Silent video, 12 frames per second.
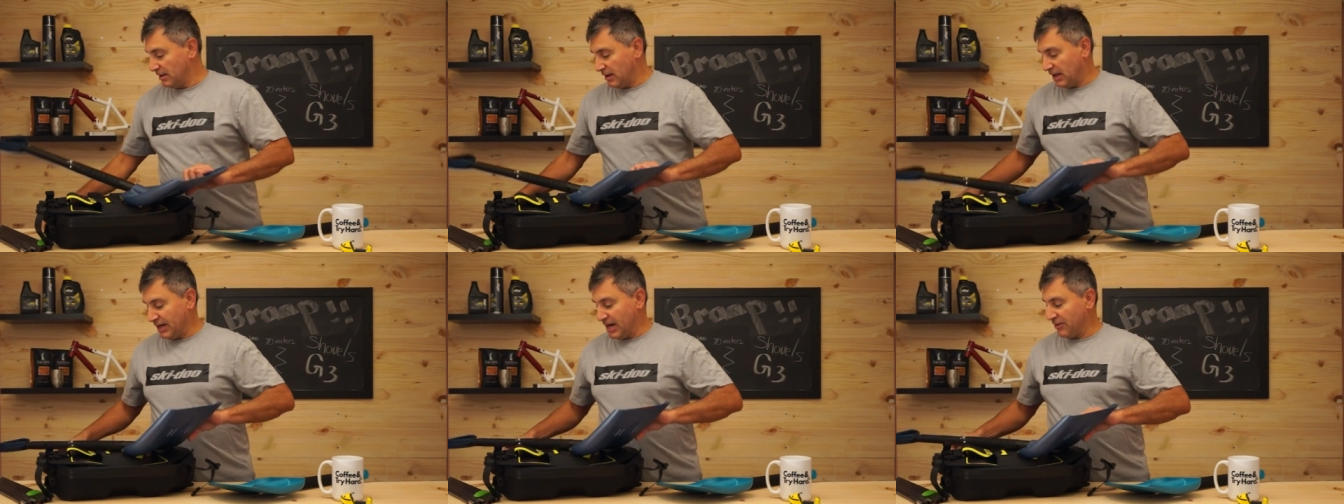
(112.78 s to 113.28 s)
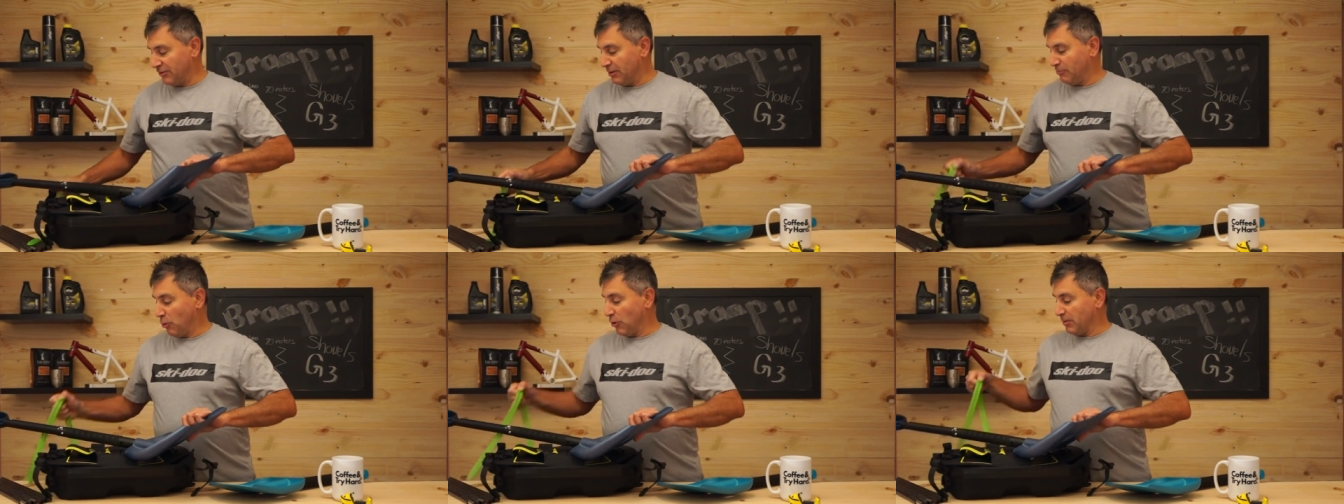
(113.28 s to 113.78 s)
another
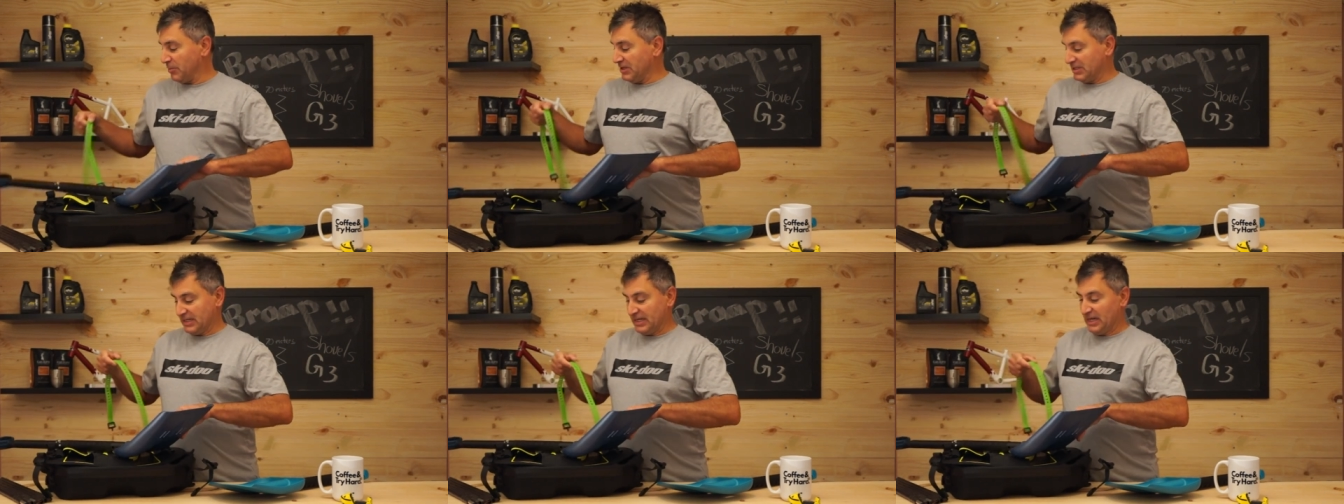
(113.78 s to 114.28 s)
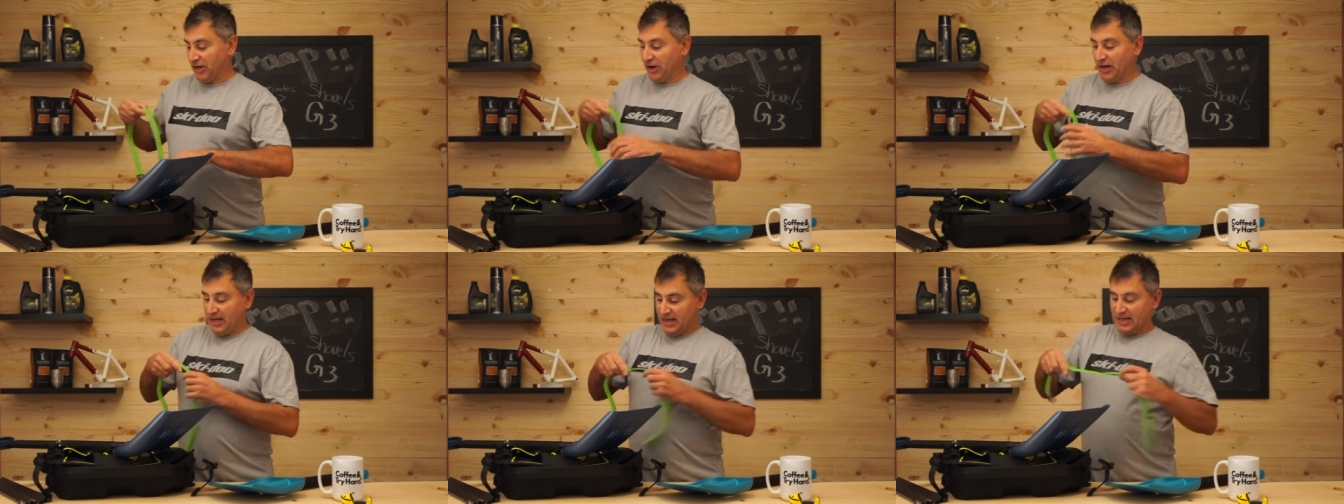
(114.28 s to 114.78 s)
important piece of
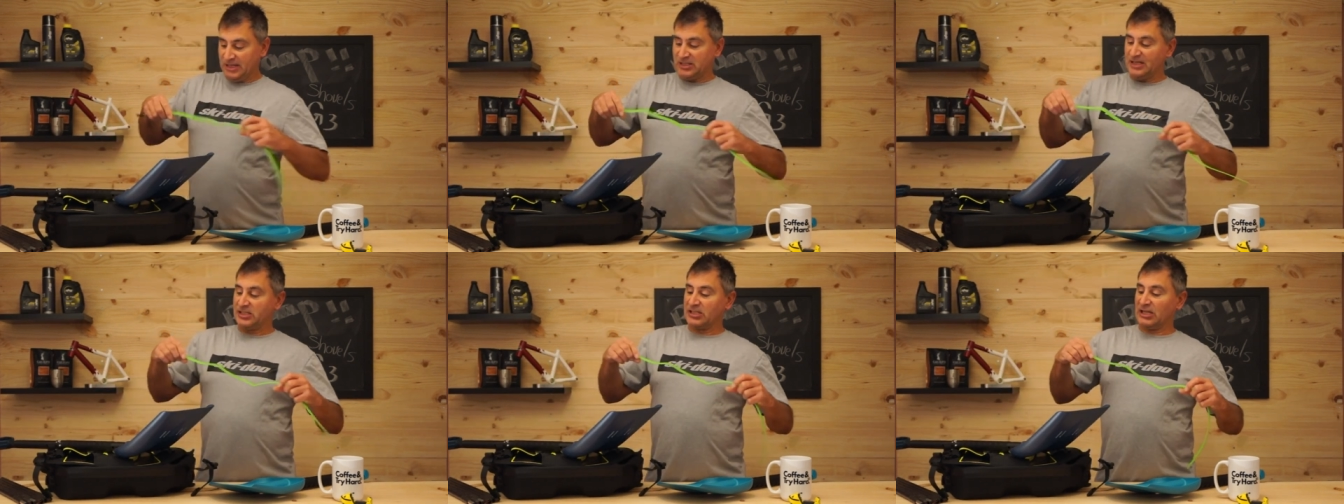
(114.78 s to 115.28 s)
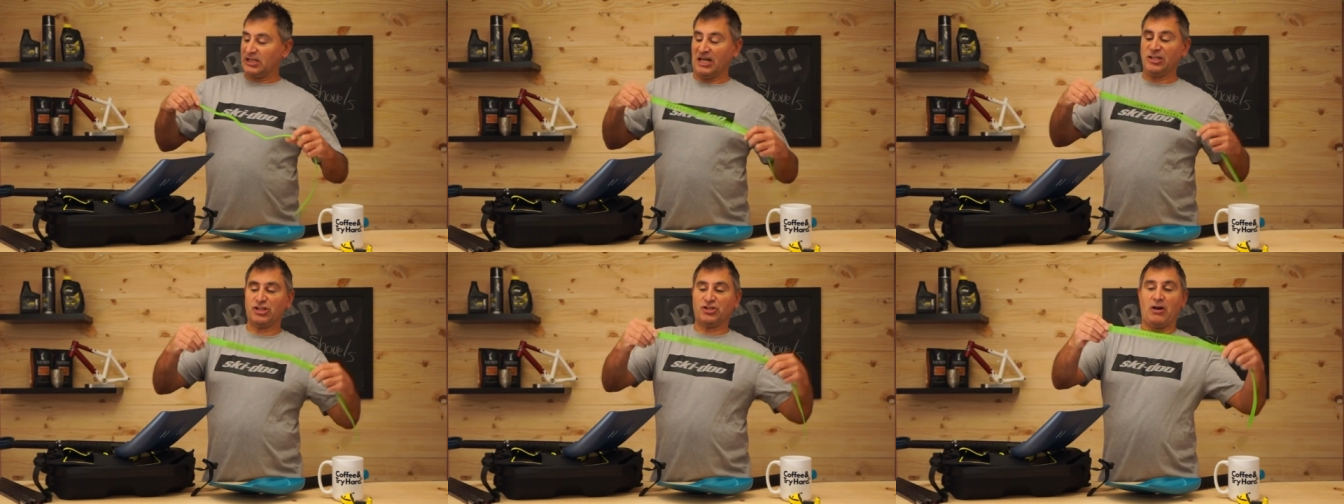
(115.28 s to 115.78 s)
gear is these
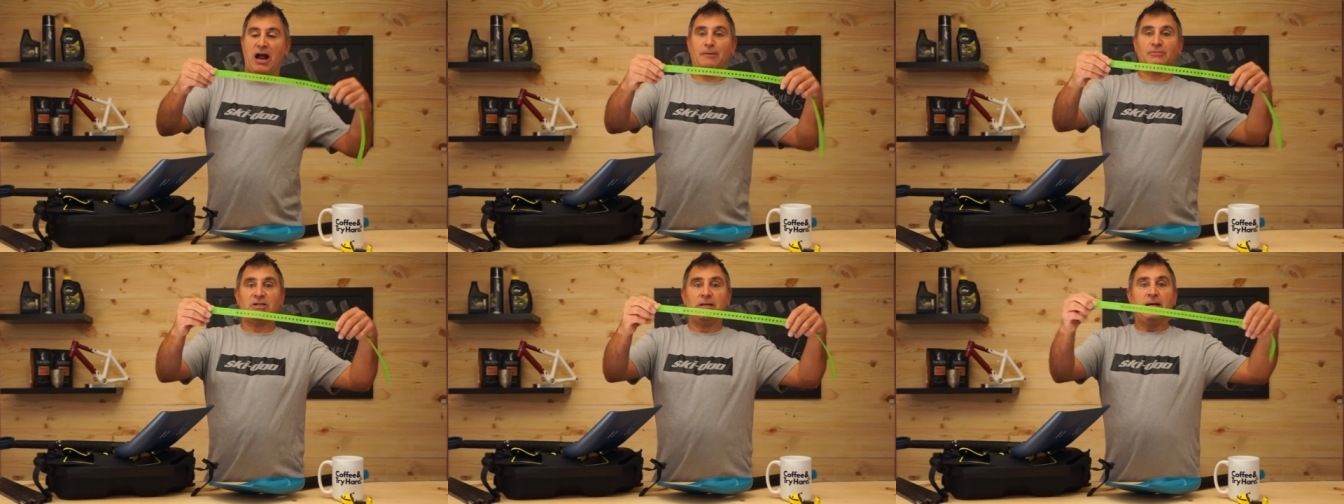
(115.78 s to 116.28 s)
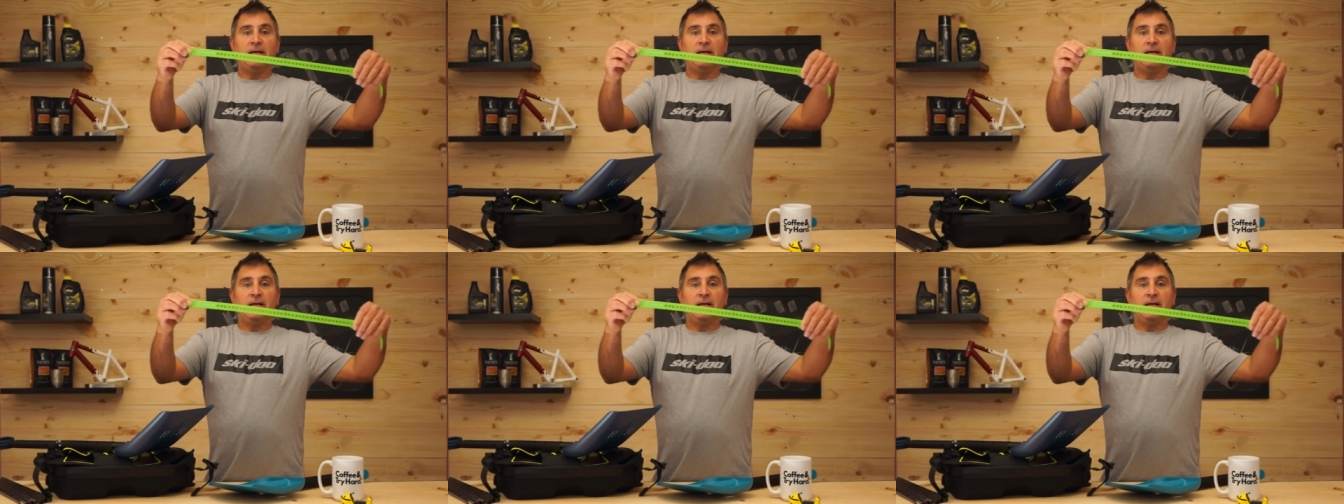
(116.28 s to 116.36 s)
clutch straps.